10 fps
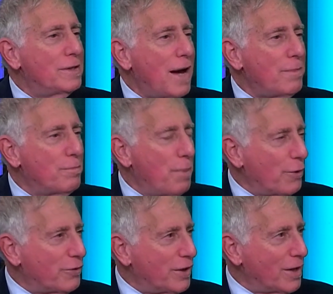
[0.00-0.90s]
not
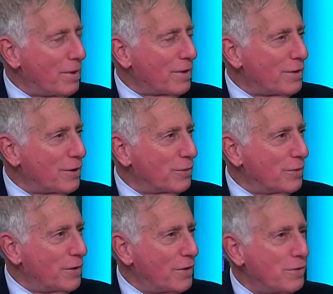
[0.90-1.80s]
boasting about the things we've done.